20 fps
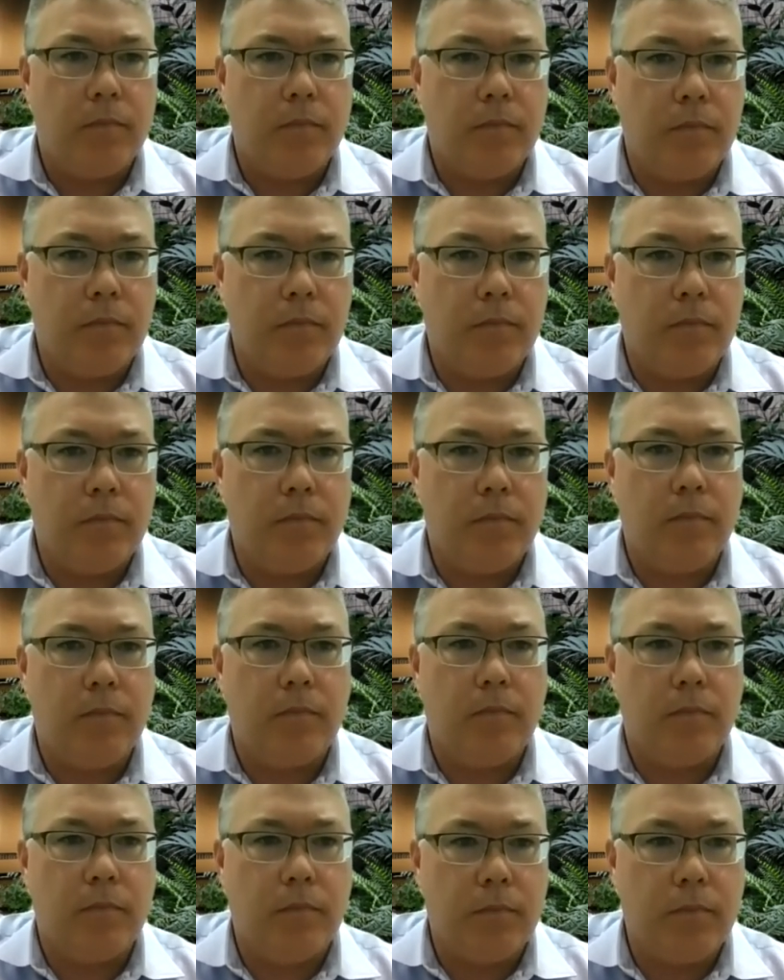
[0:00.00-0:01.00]

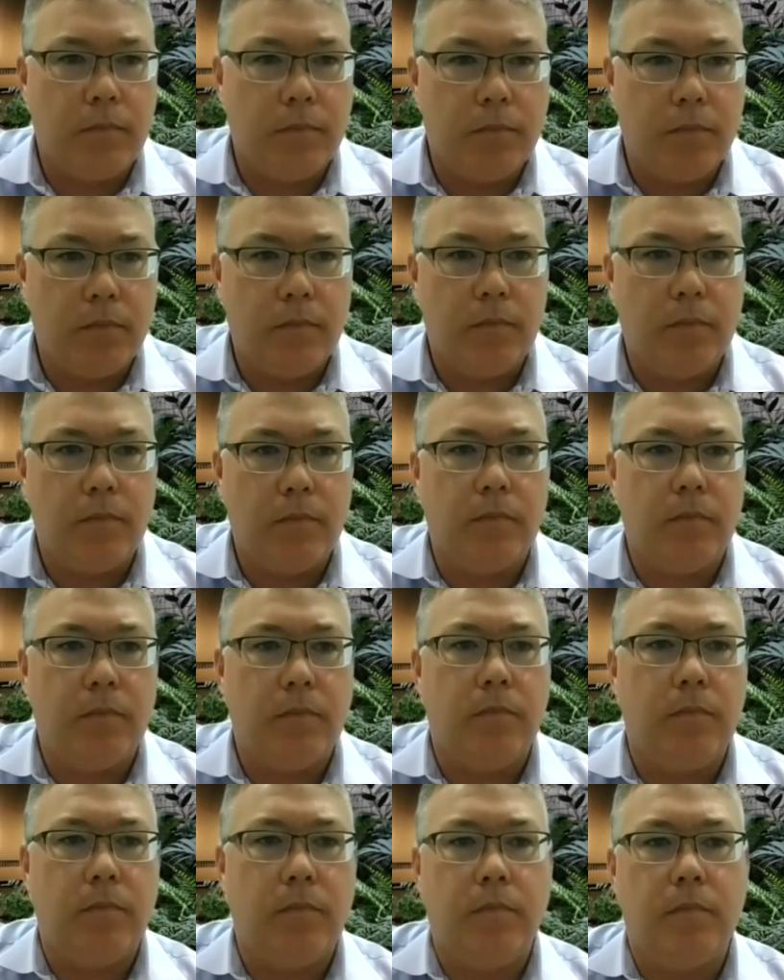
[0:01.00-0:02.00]

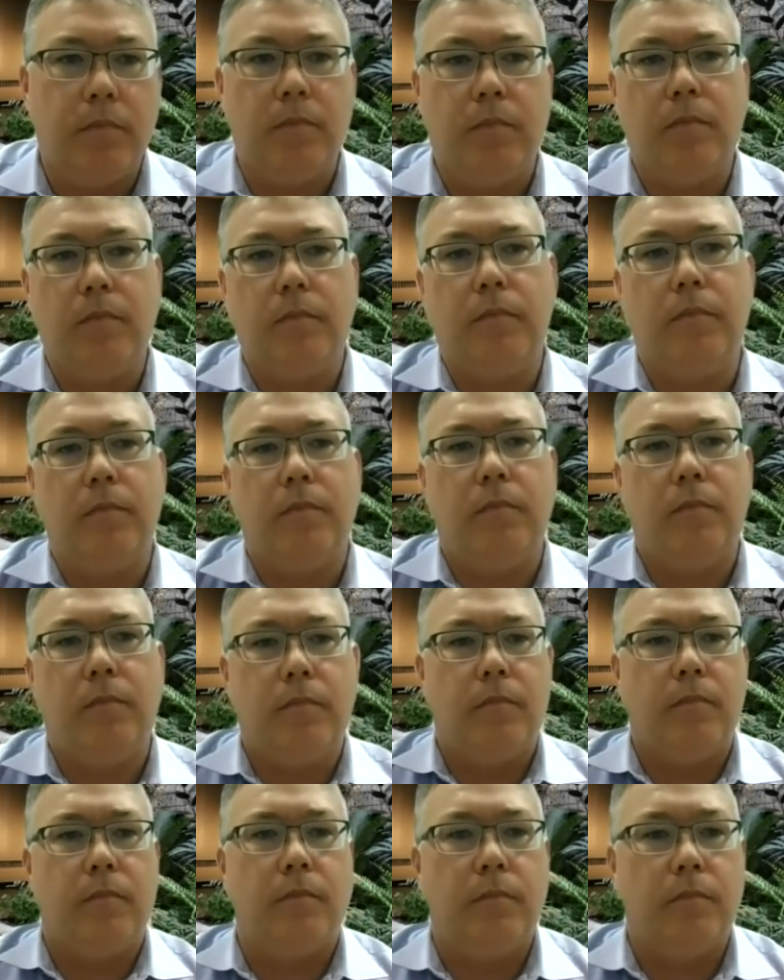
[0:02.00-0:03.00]

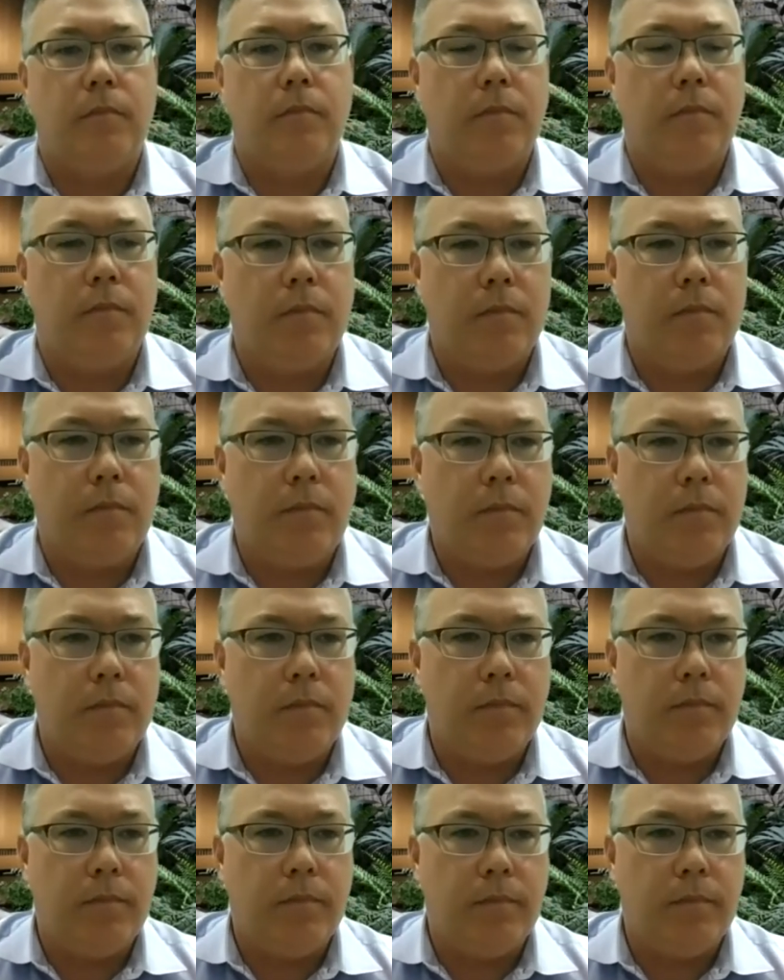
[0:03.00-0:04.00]

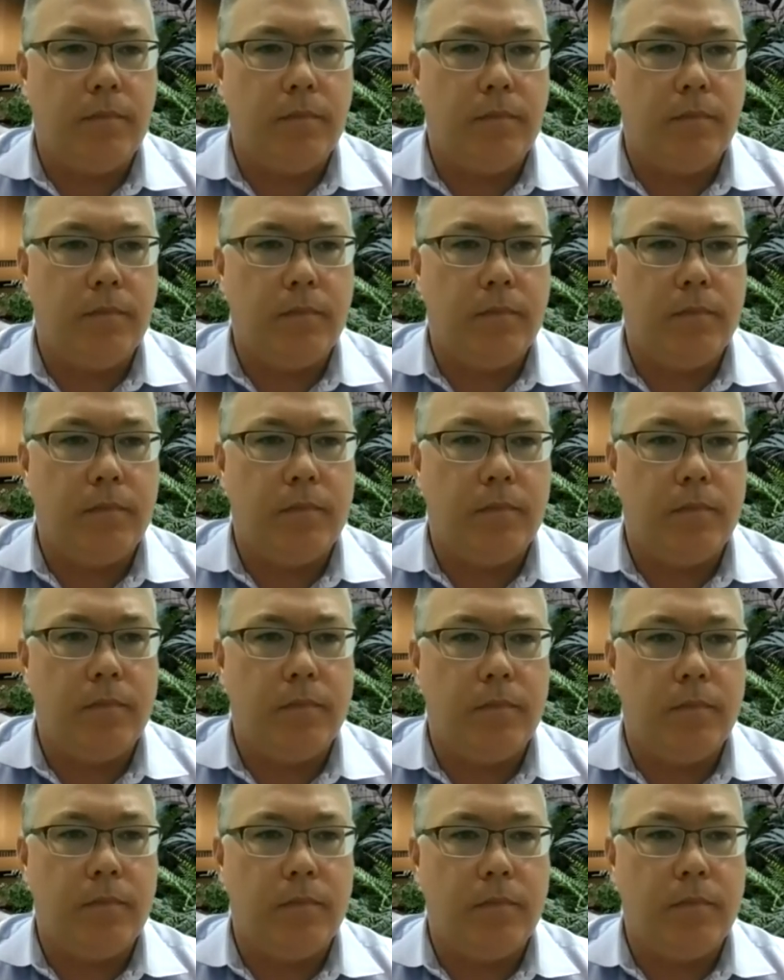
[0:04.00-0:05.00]

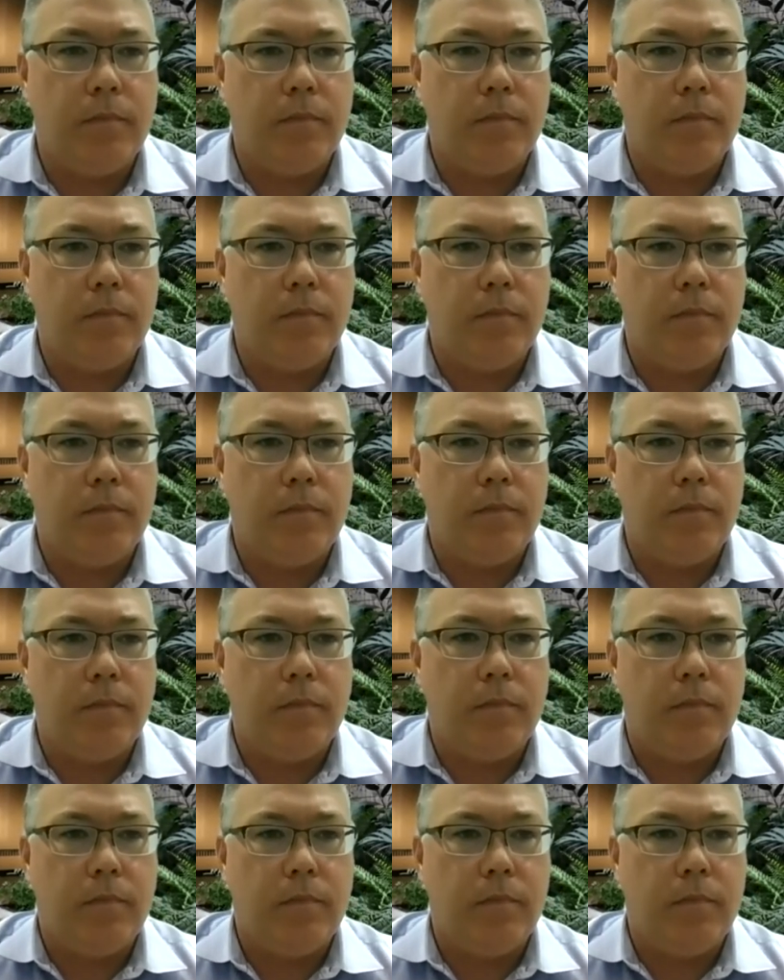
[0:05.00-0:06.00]

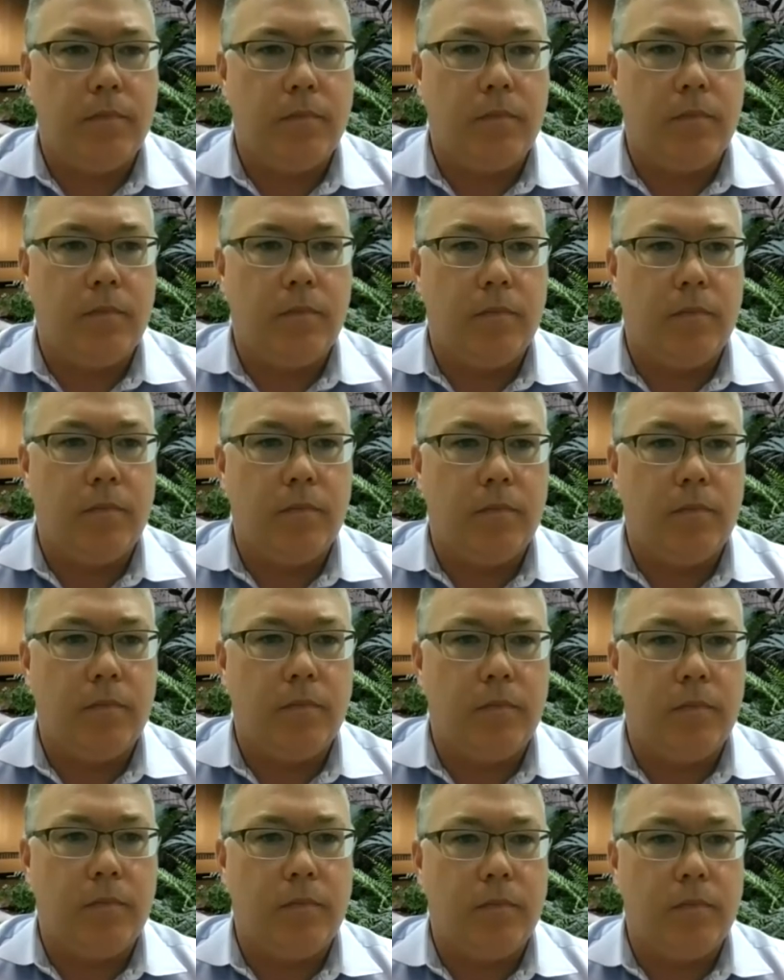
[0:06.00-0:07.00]

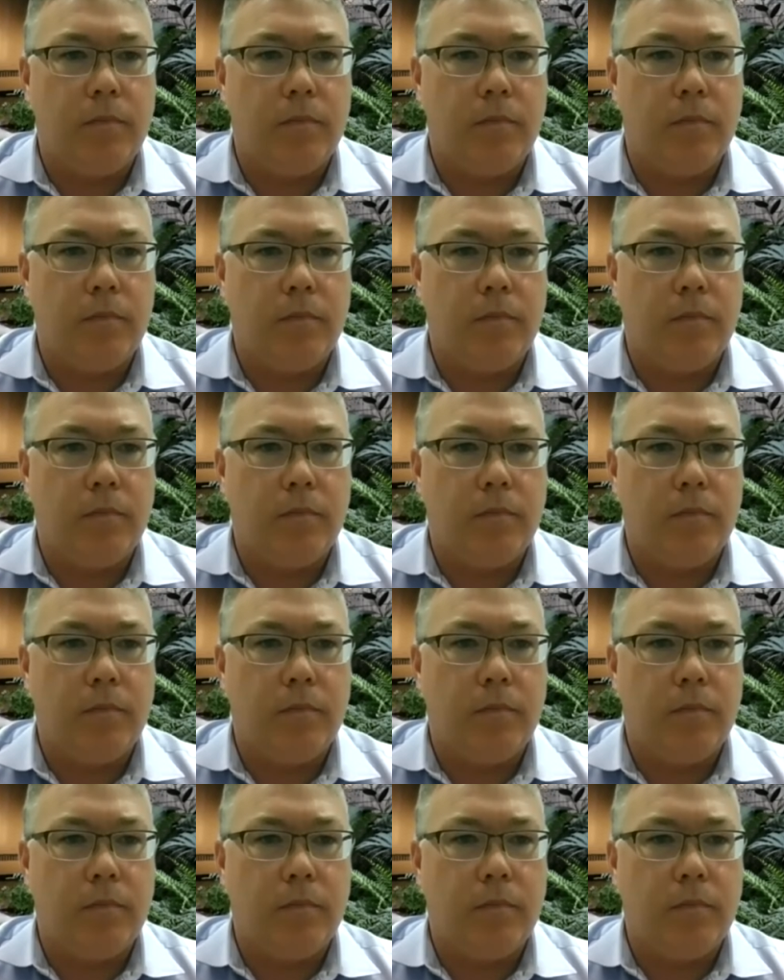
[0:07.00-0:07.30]
(silent)